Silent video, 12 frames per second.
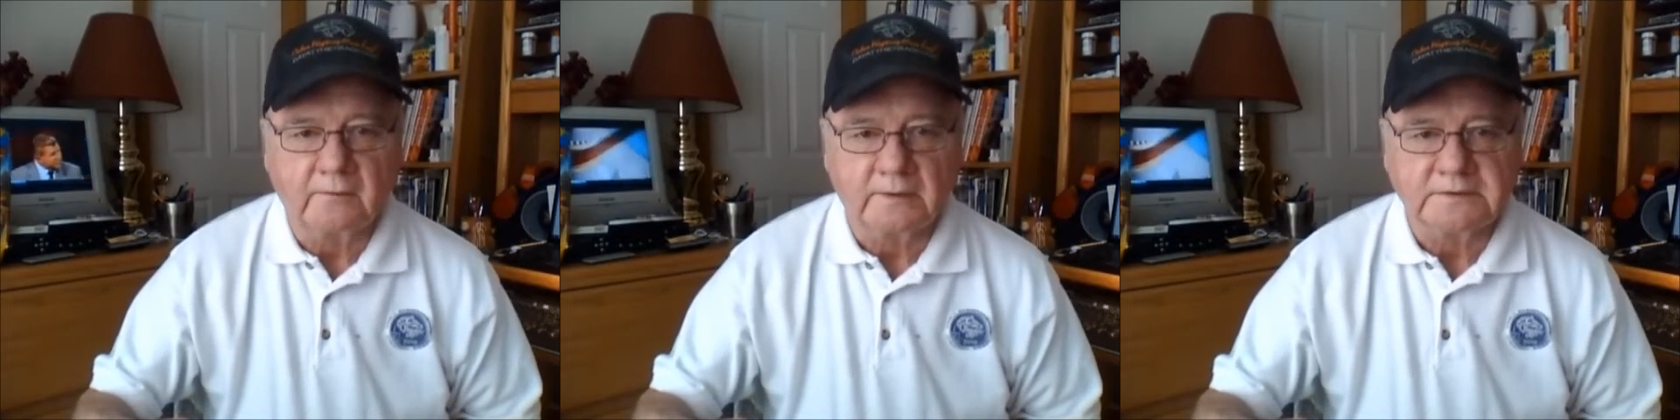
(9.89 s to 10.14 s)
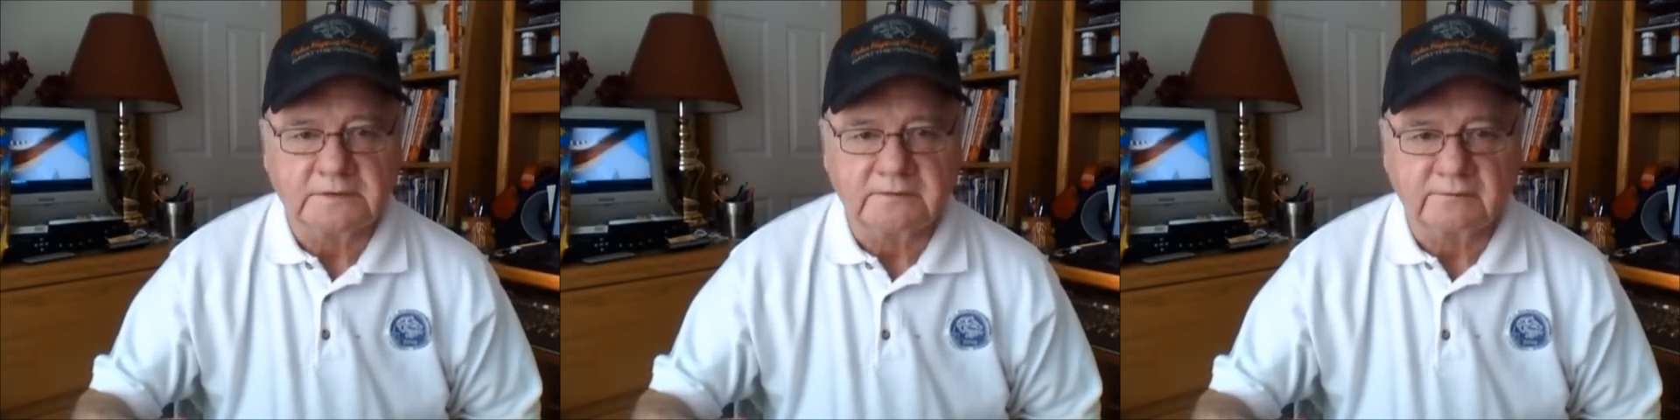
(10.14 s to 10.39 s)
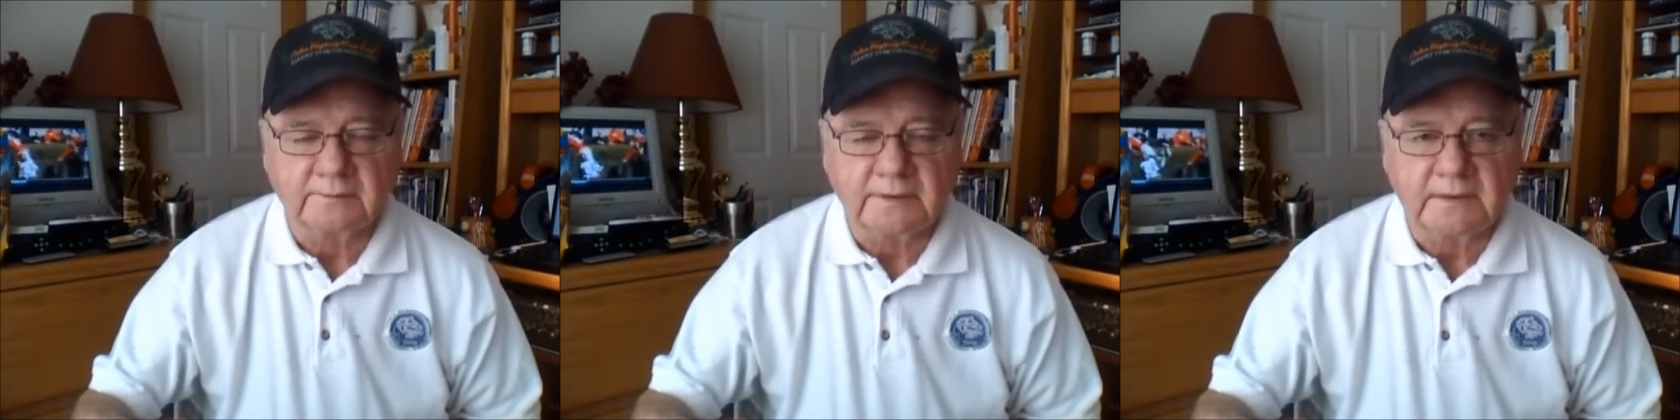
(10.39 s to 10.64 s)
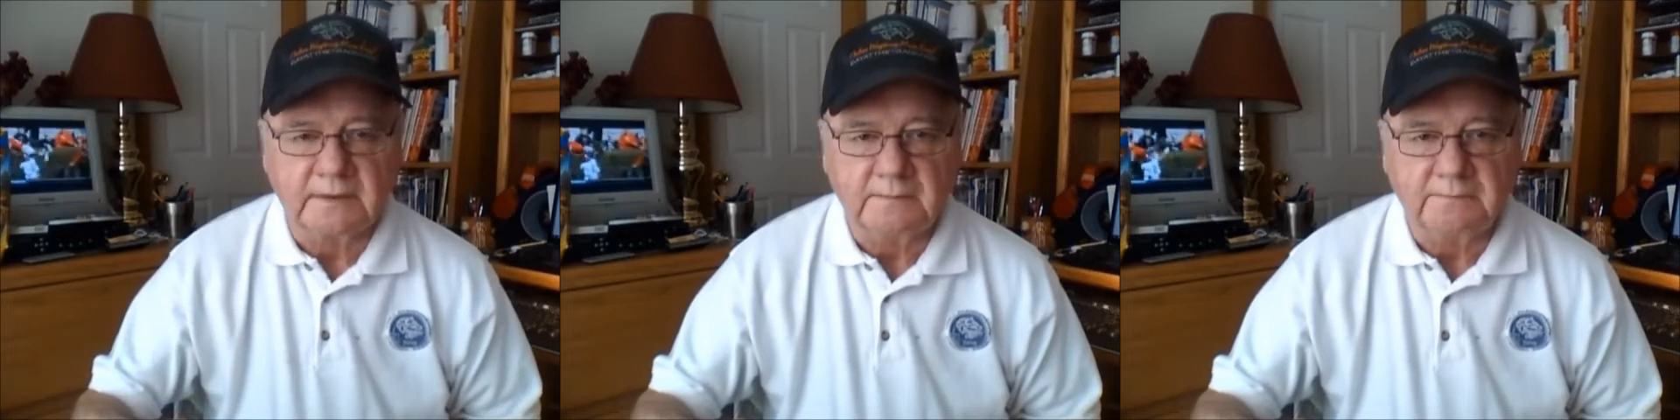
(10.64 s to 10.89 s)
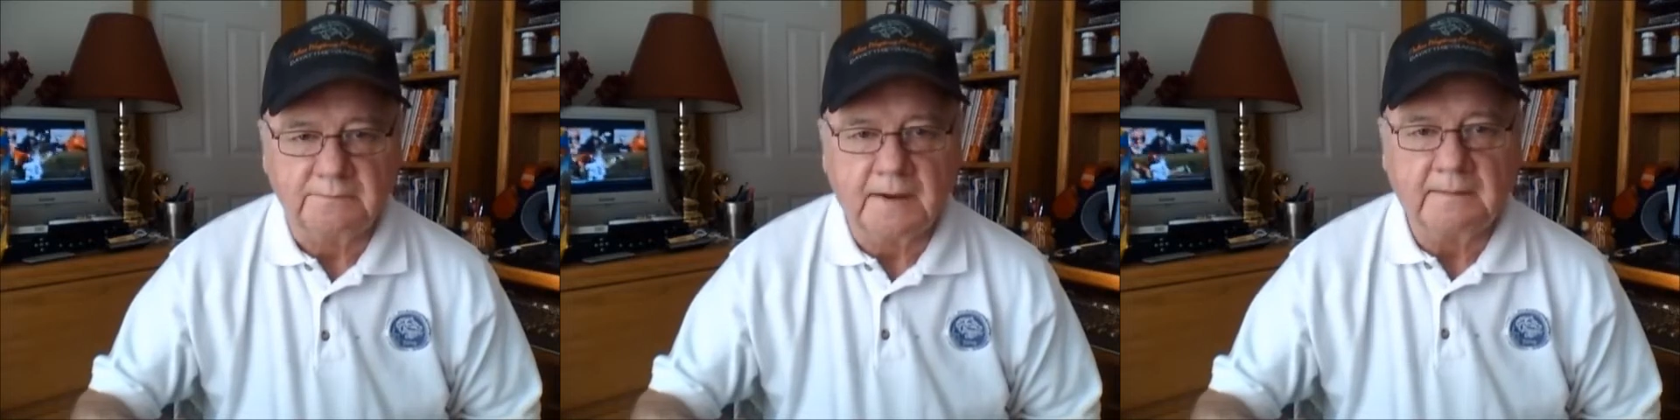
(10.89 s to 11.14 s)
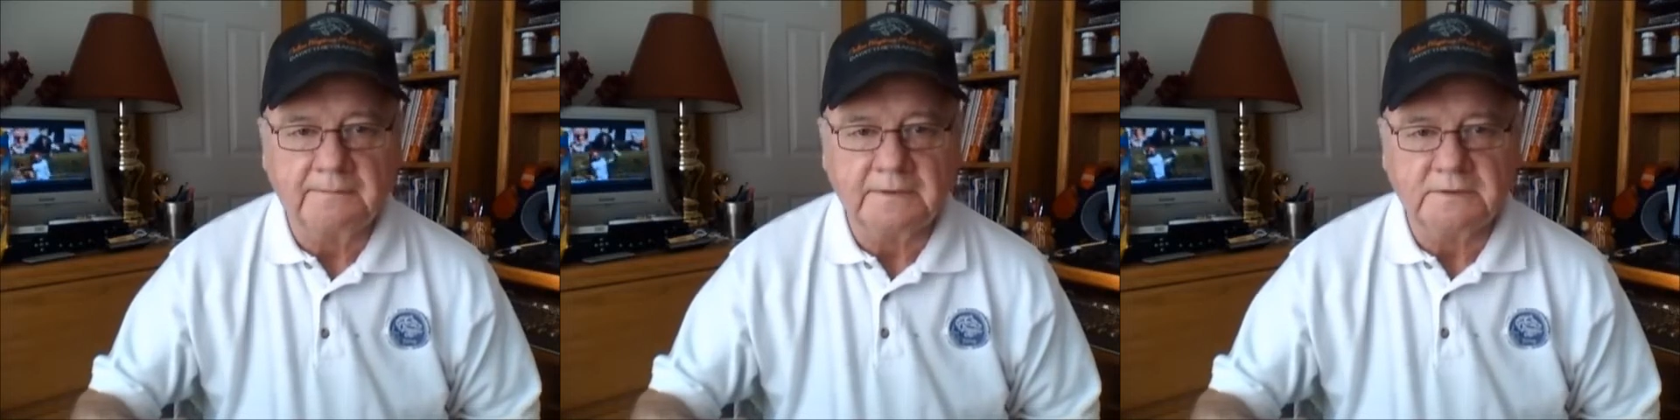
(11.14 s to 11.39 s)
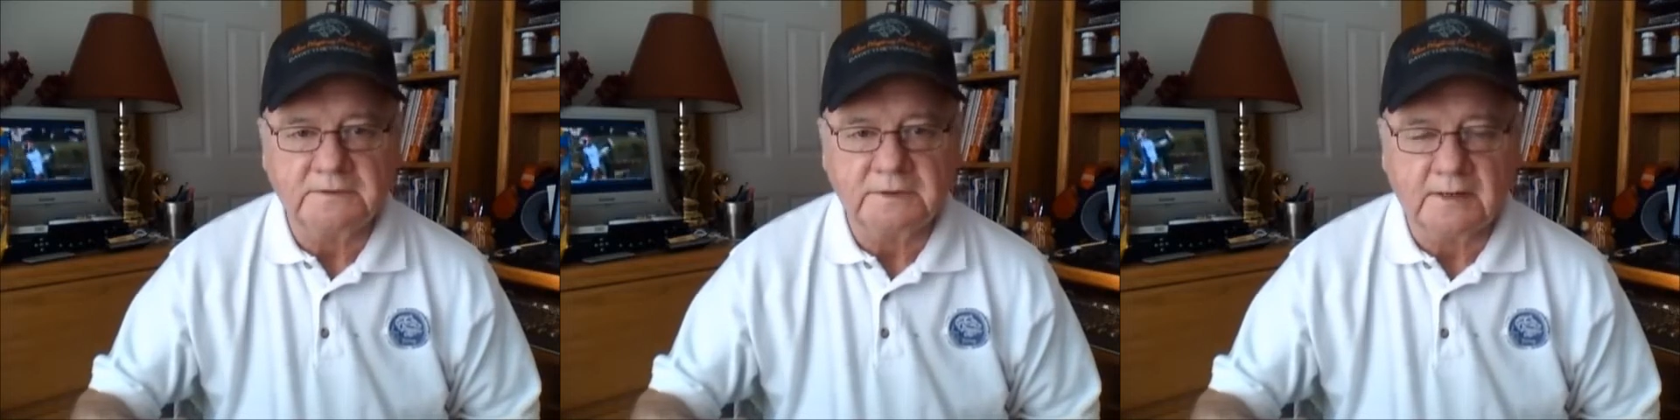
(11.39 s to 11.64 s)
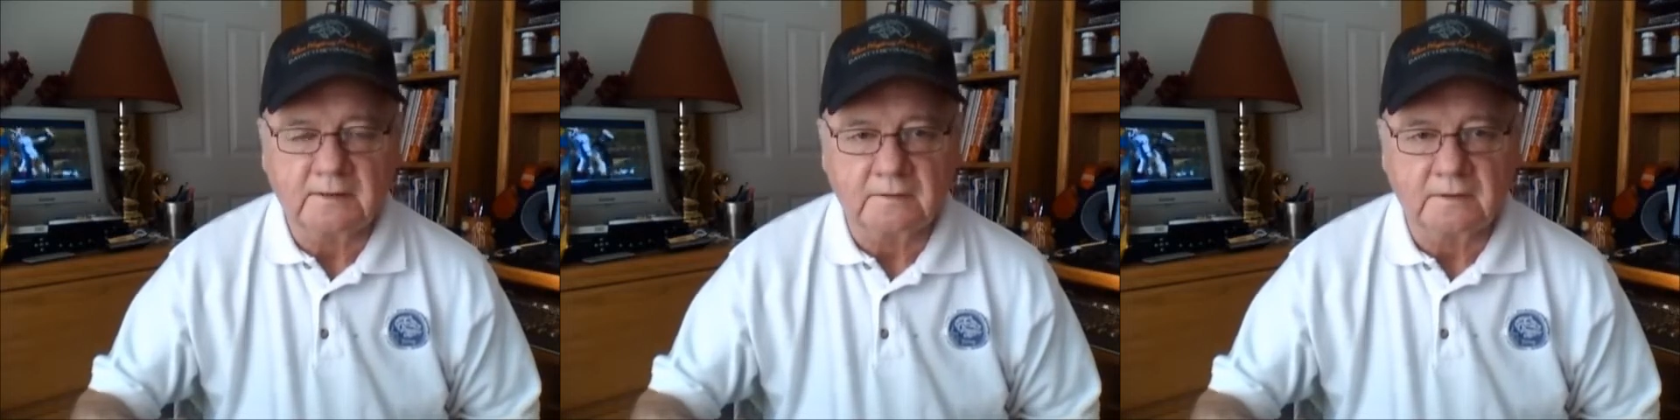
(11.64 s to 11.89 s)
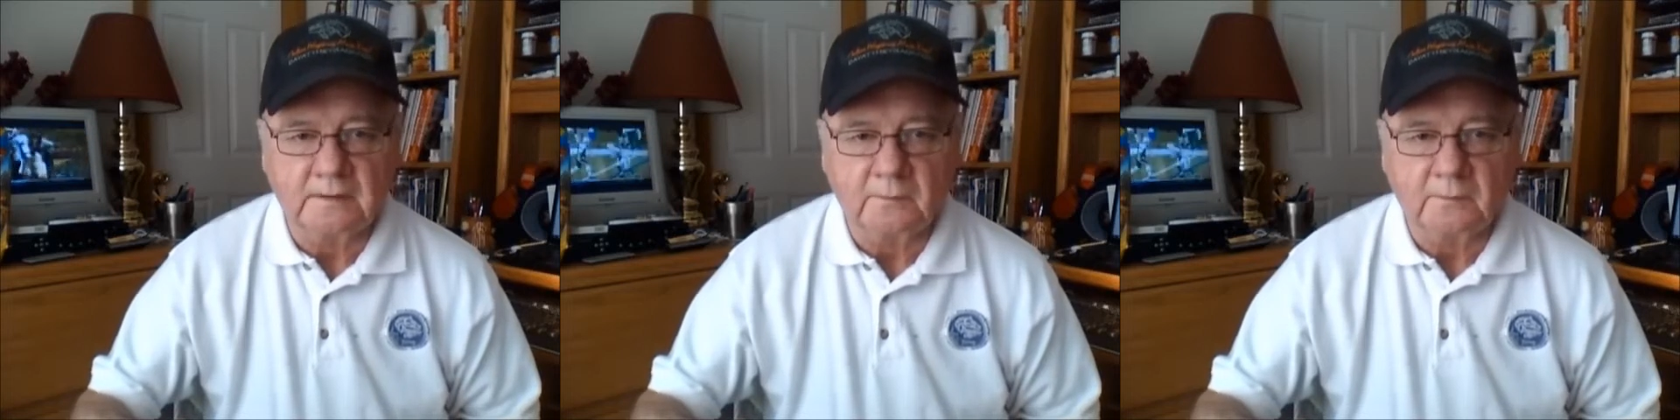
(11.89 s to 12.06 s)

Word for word: racing from the Palm Beach Kennel Club,